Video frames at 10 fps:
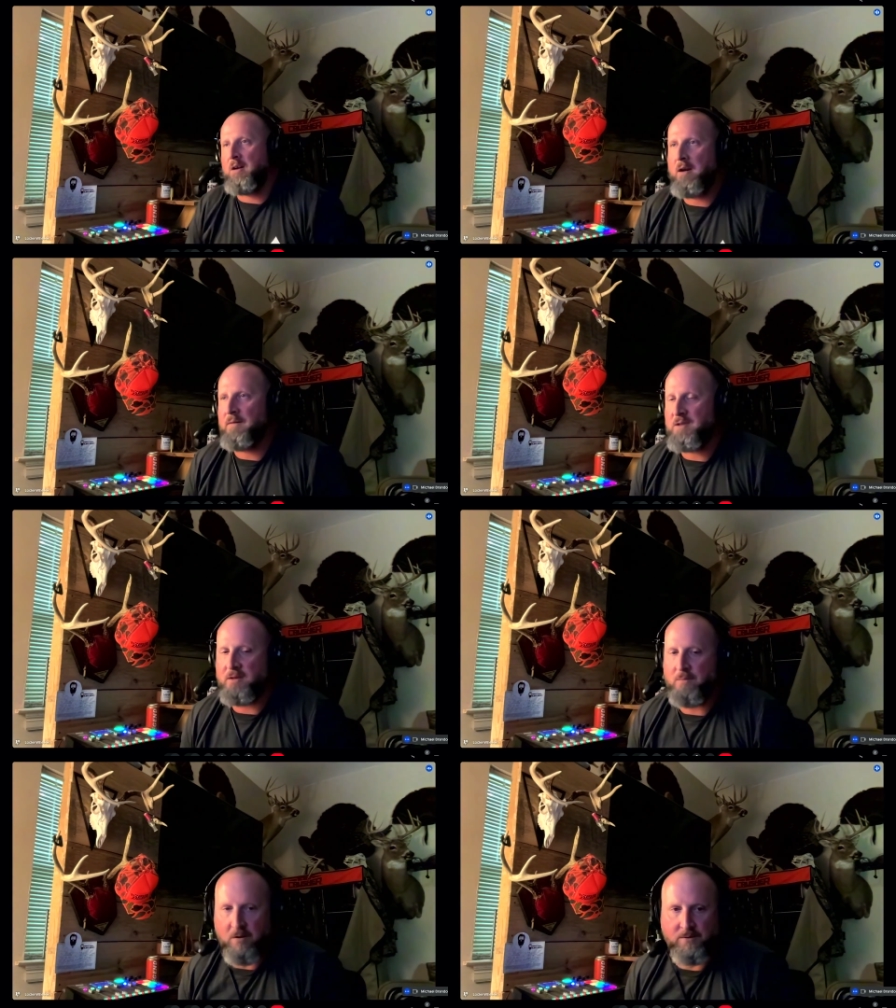I
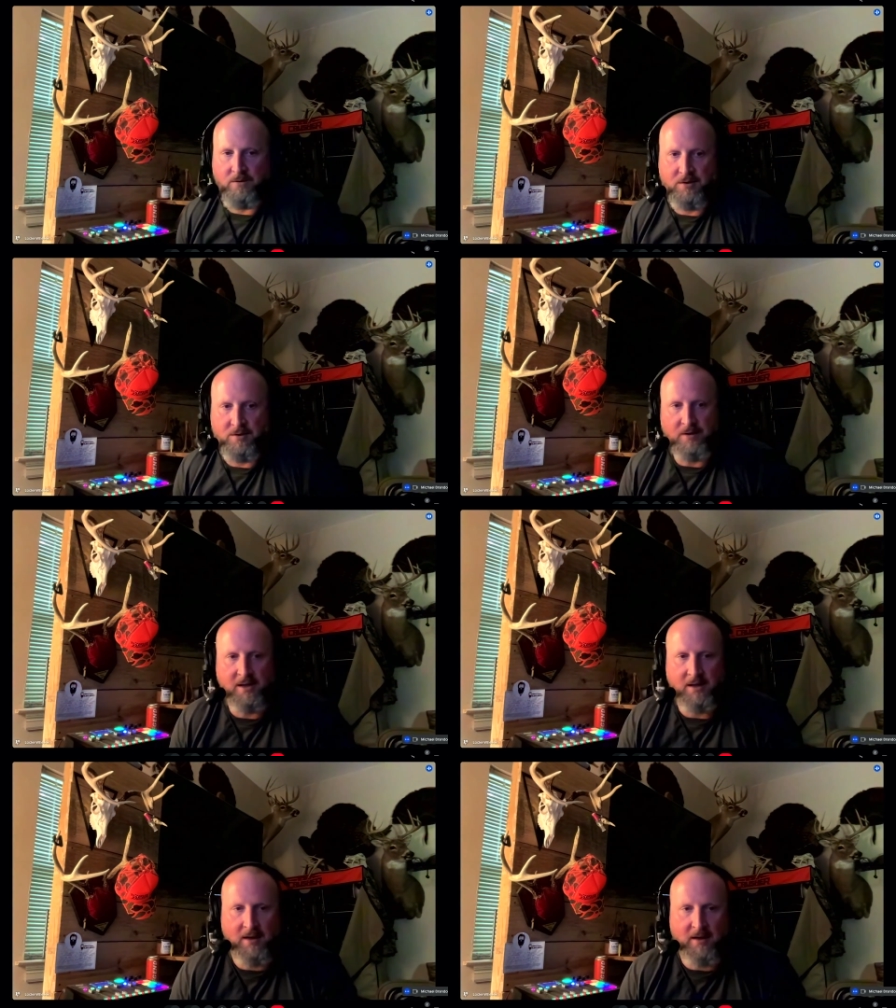obviously work for
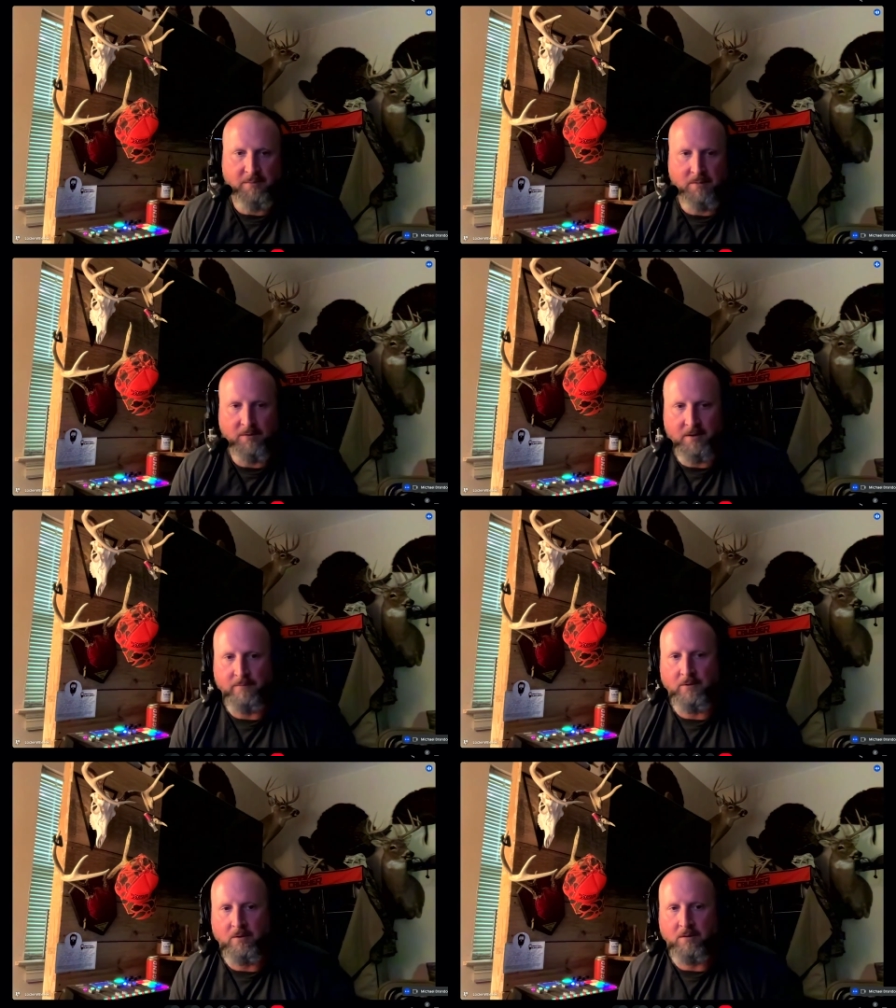Skre and have been with
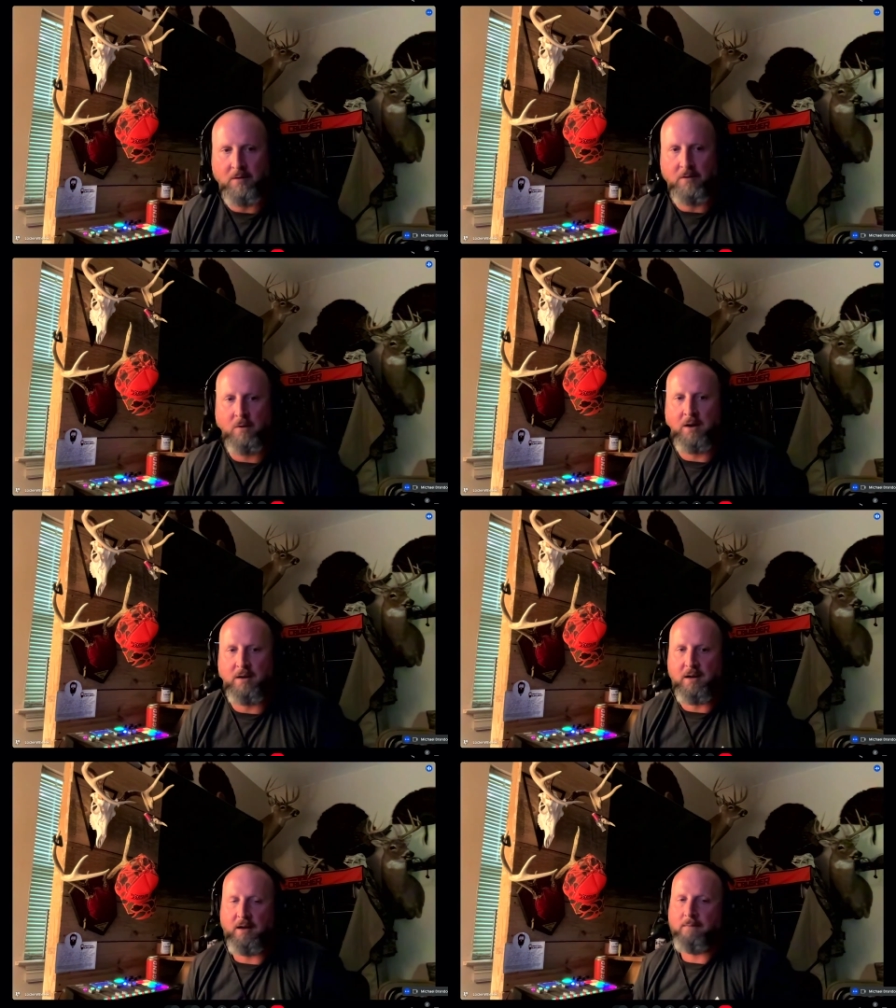them for quite a
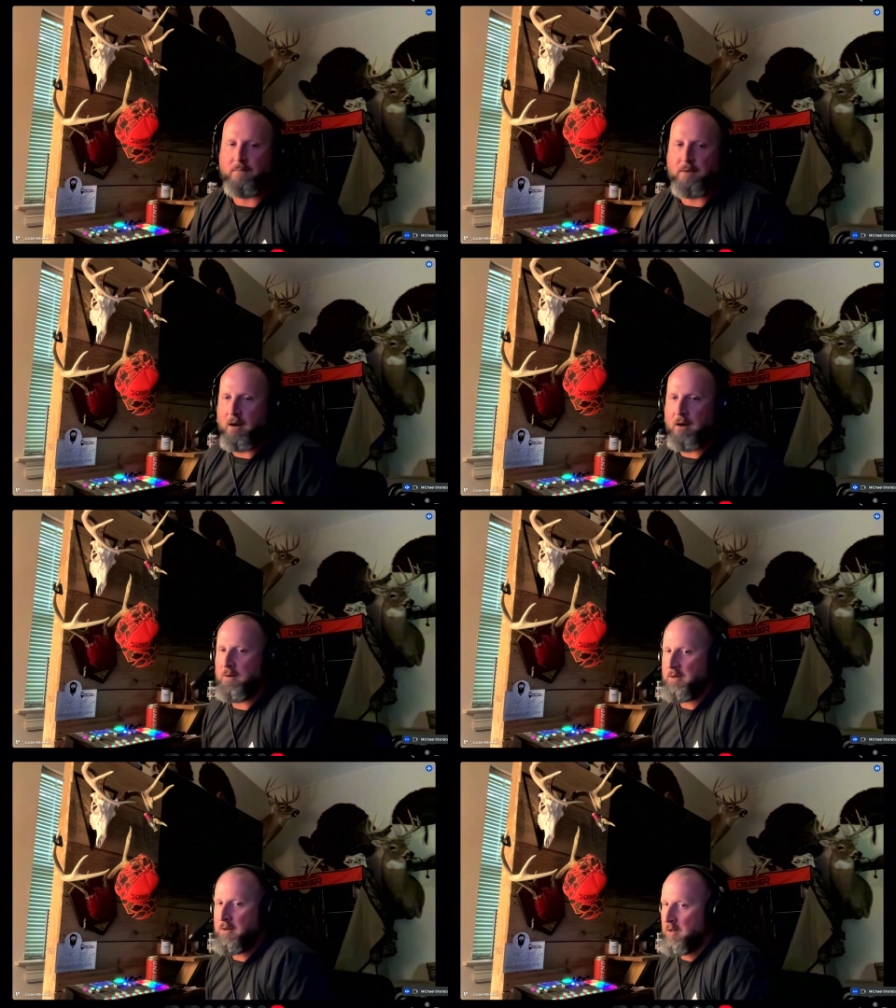time now.
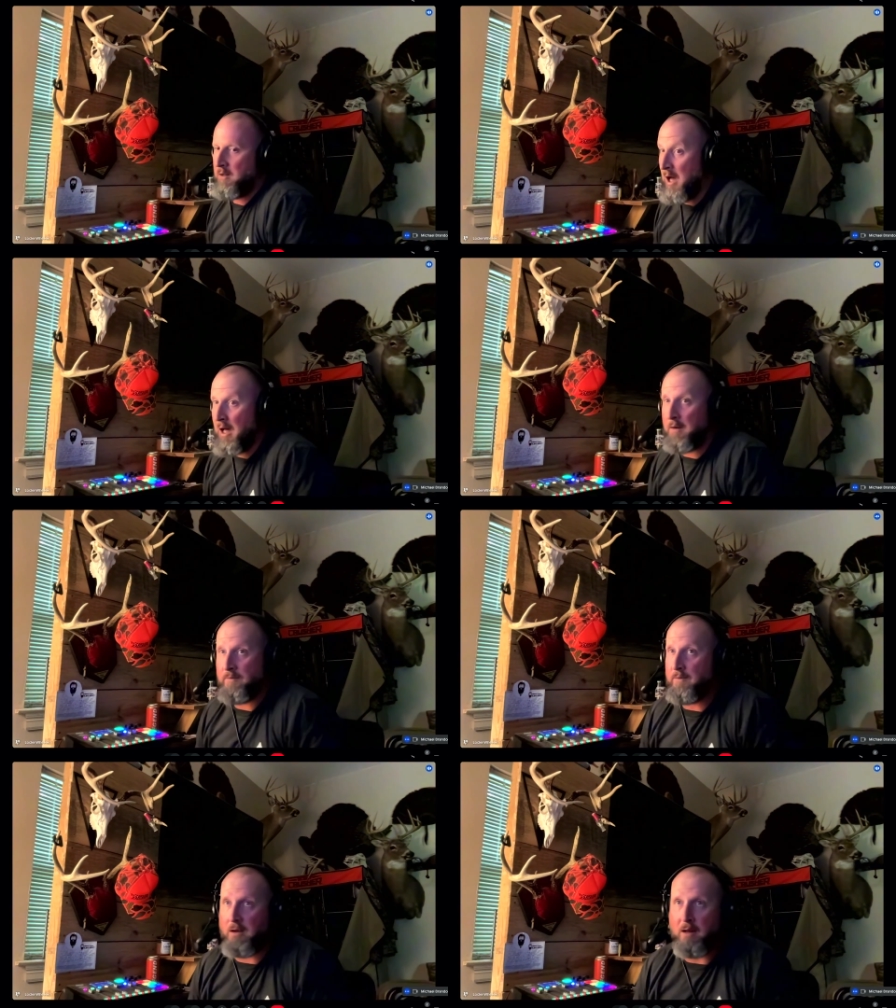And a lot
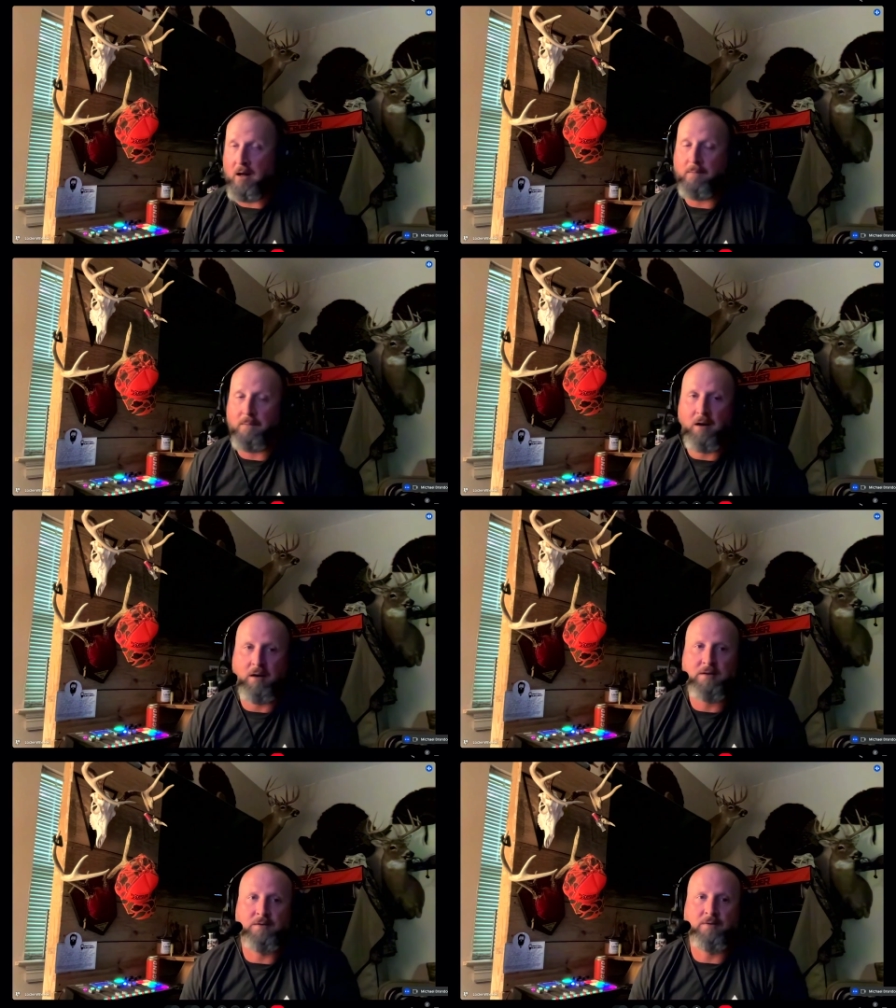of my
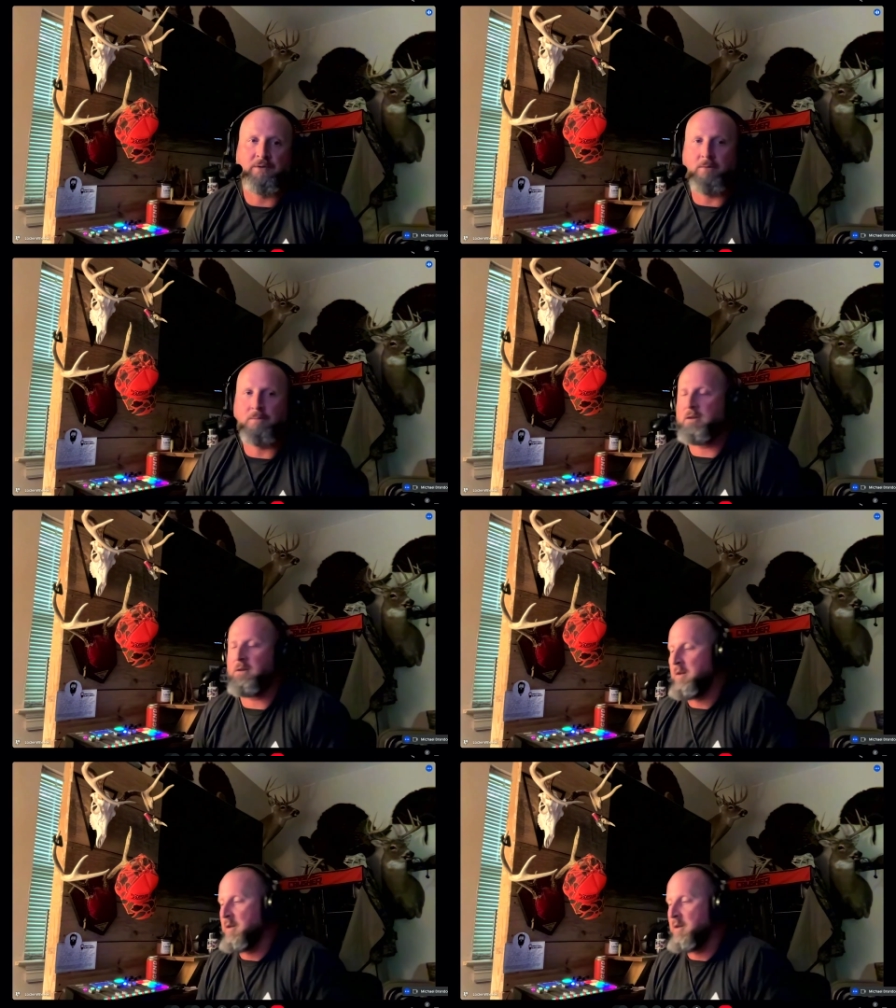hunts are filmed and